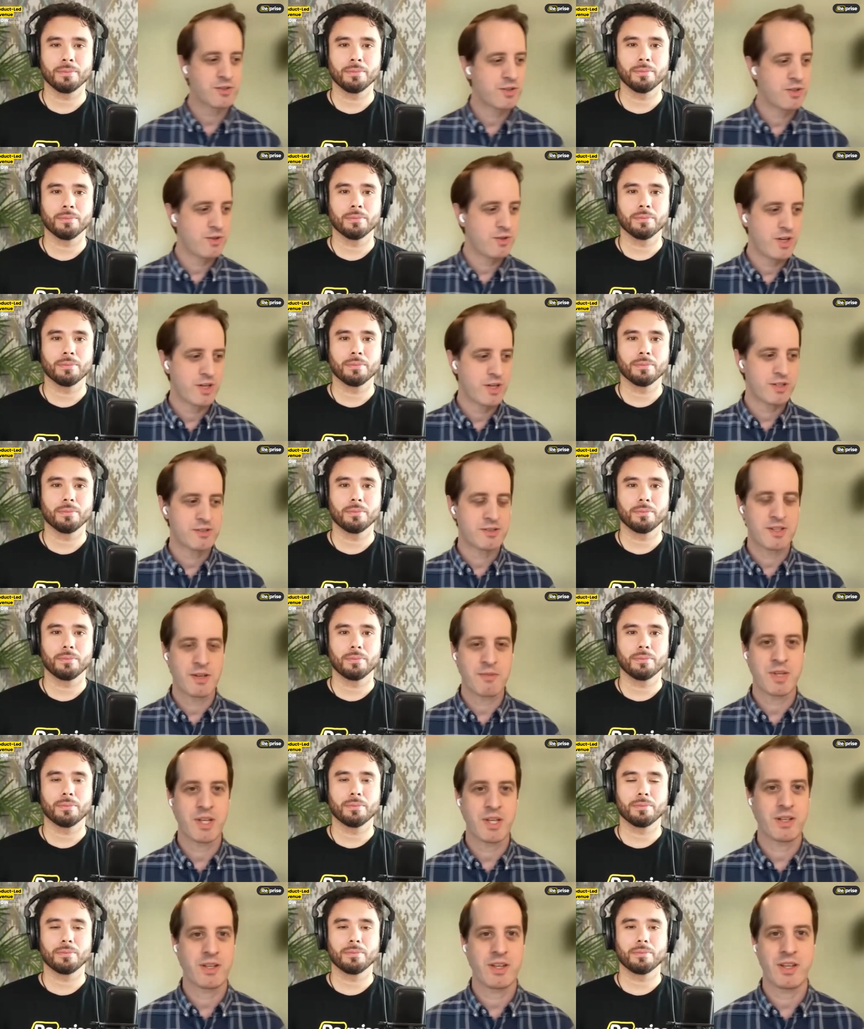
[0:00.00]
Speaker 1: two years,
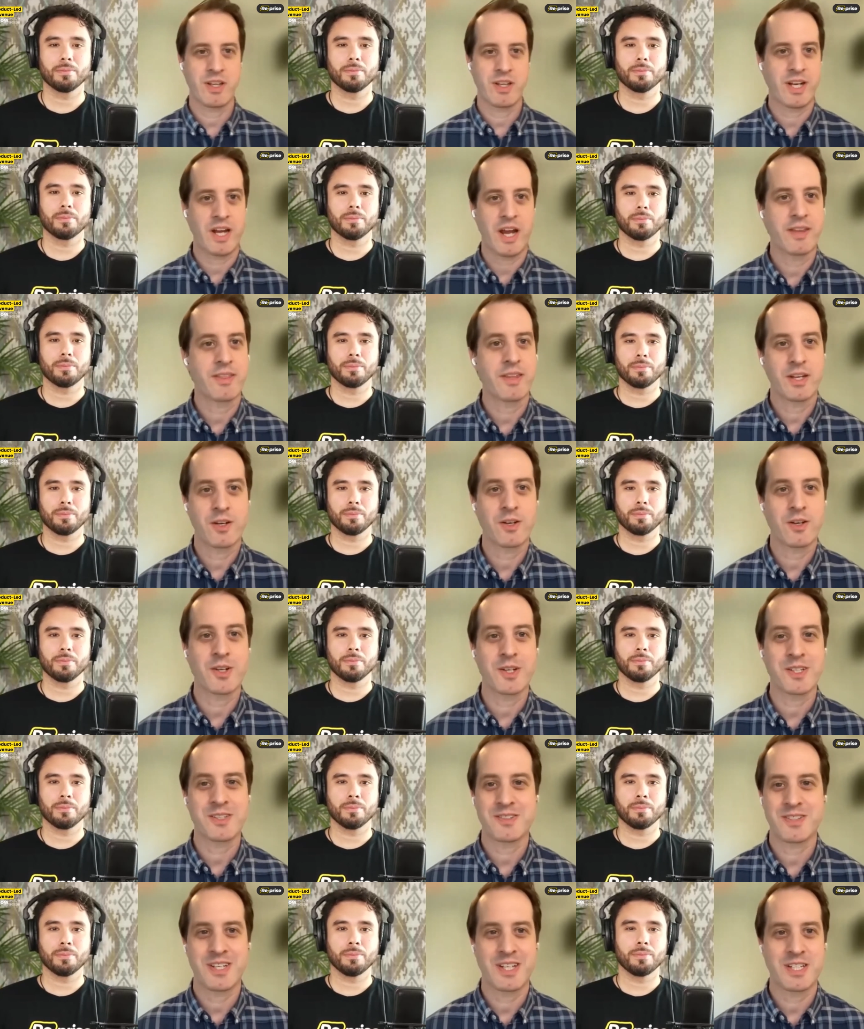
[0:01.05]
something that like I think you're going
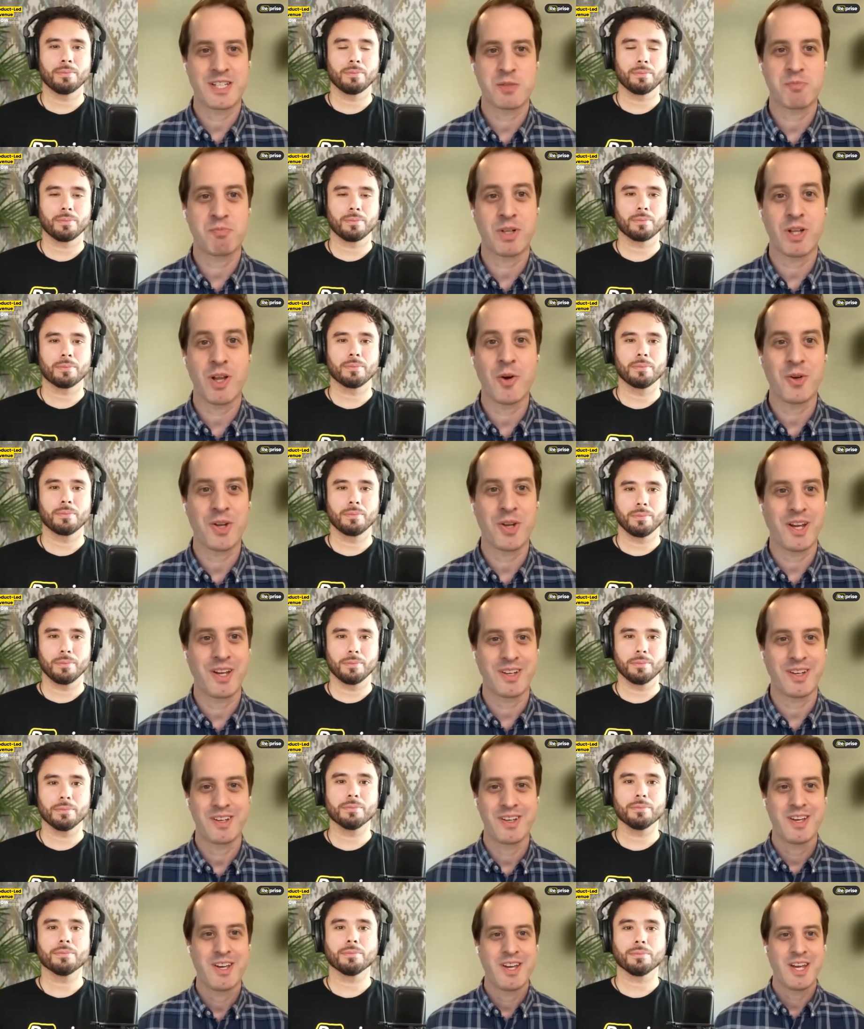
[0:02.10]
to see exploding
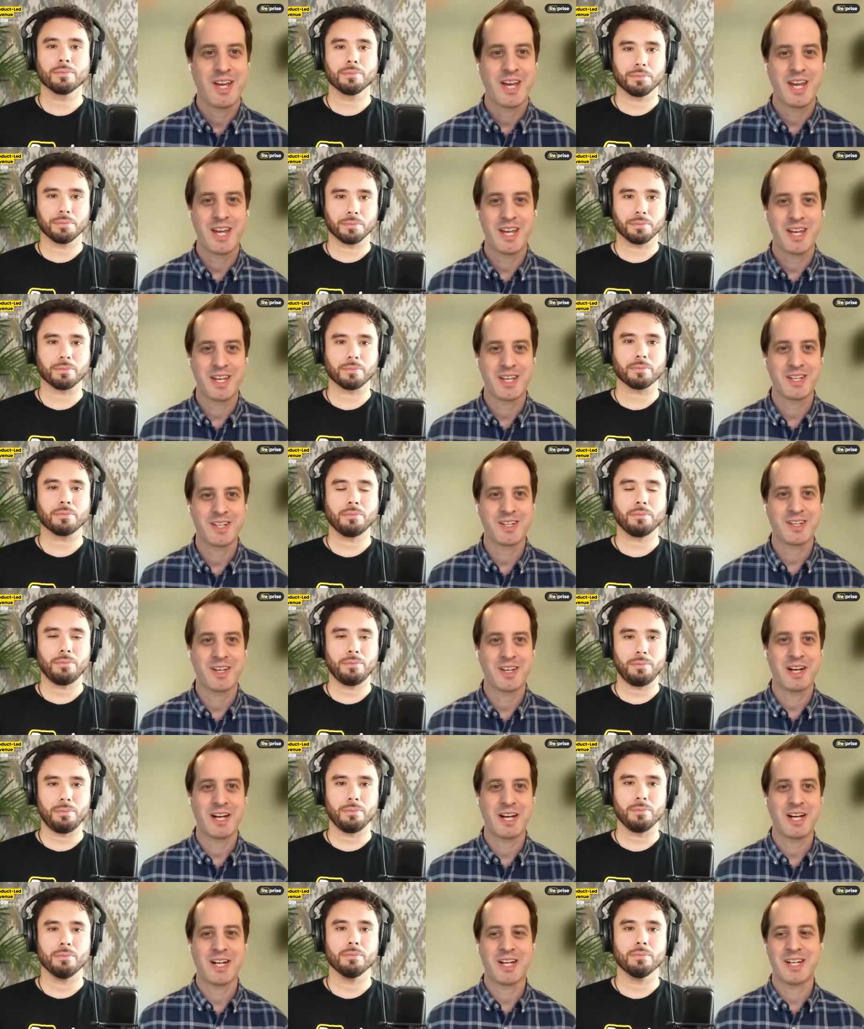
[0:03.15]
in
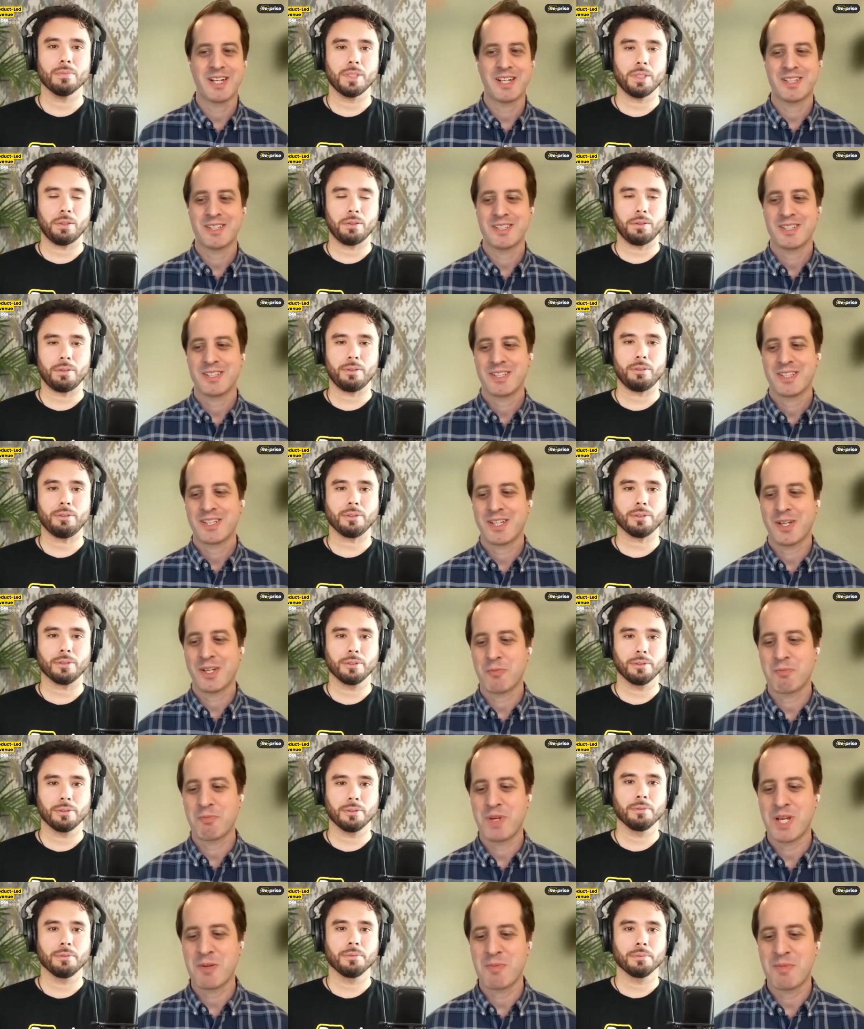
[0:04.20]
uh, you know
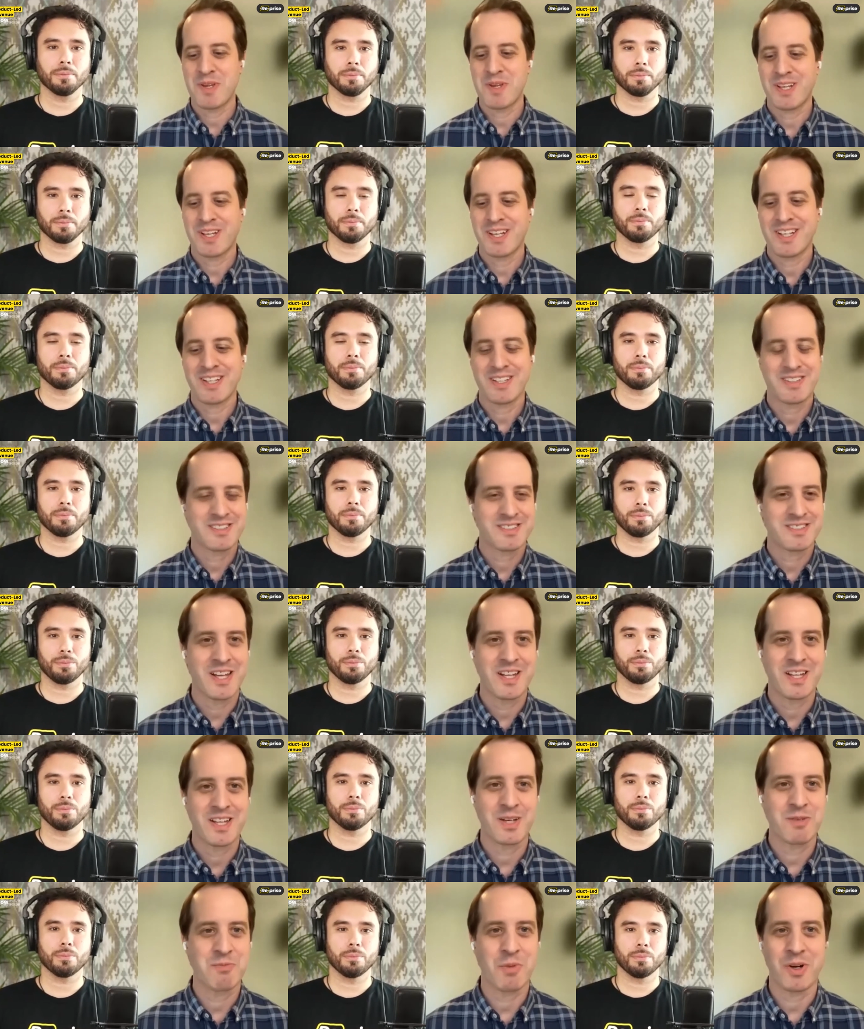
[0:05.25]
B two B
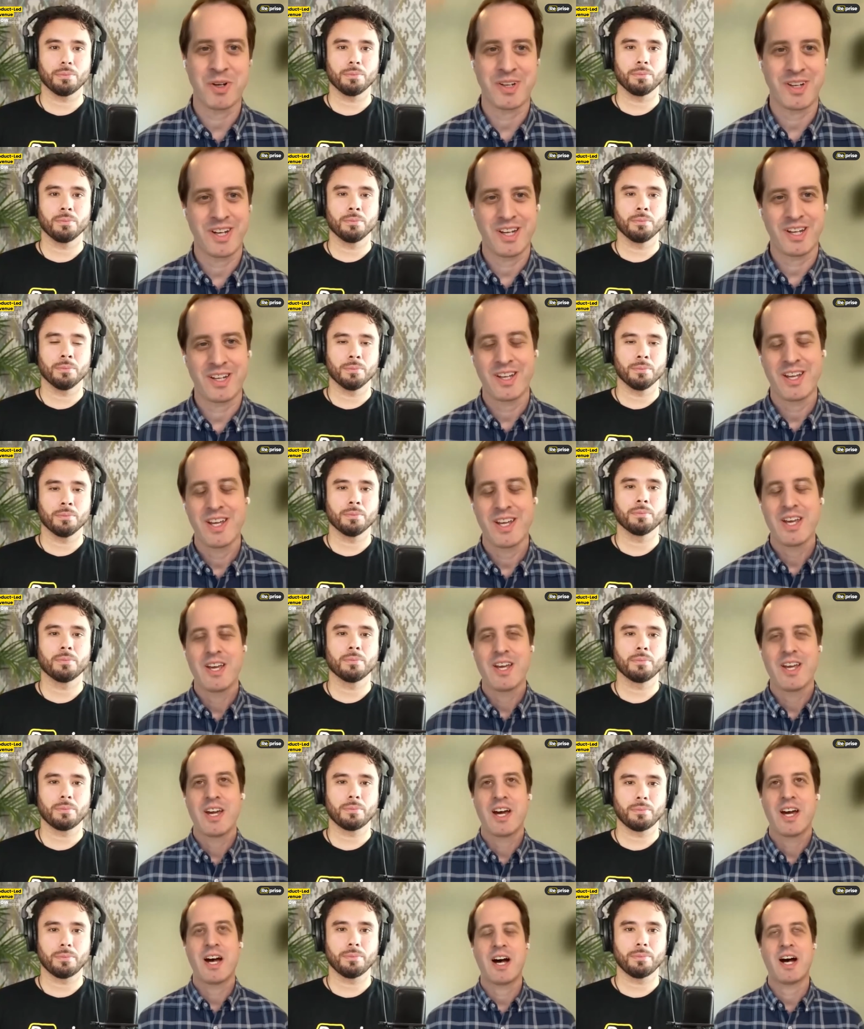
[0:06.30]
selling and marketing.
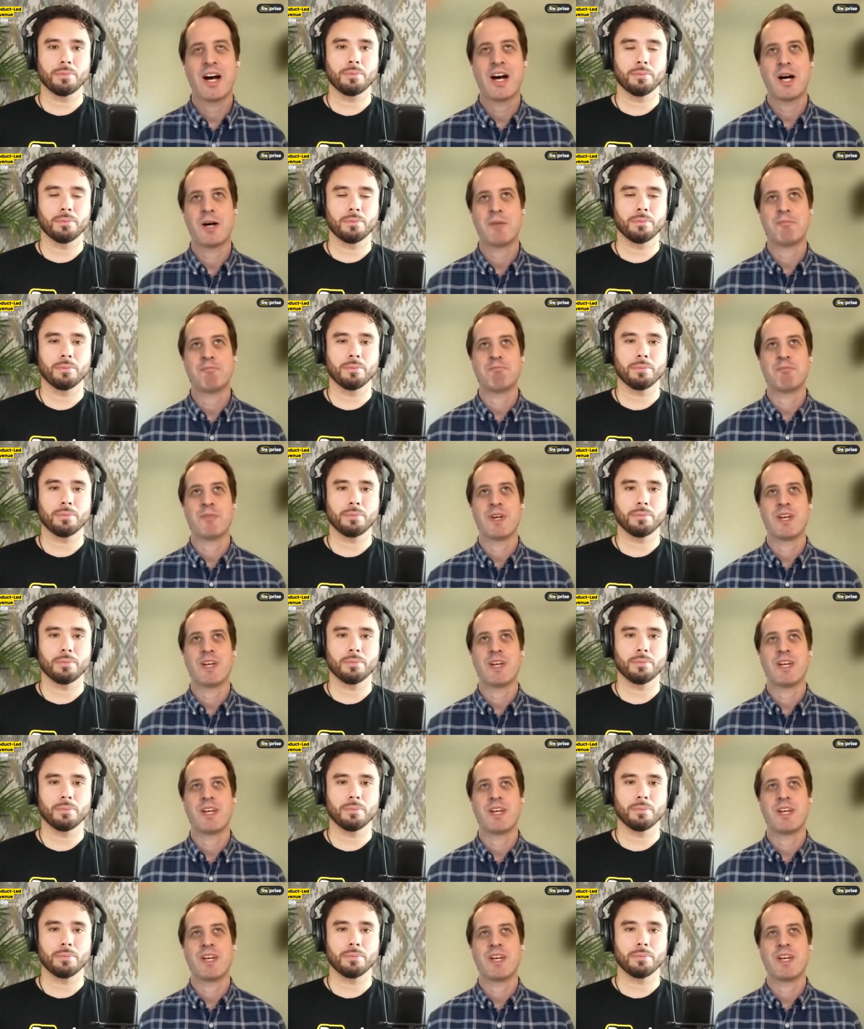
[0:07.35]
Um,